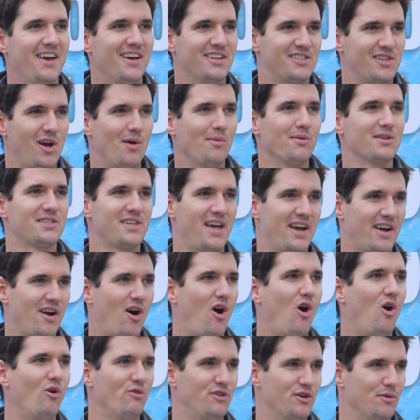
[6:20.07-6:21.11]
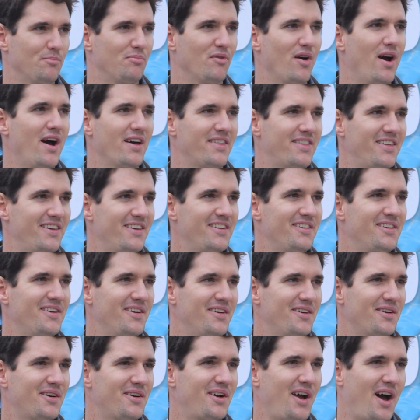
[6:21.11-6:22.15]
it's almost like a hold your breath
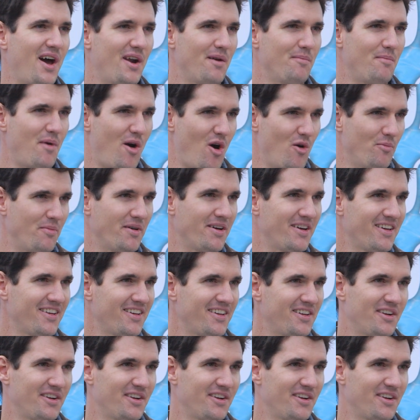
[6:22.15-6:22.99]
kind of moment.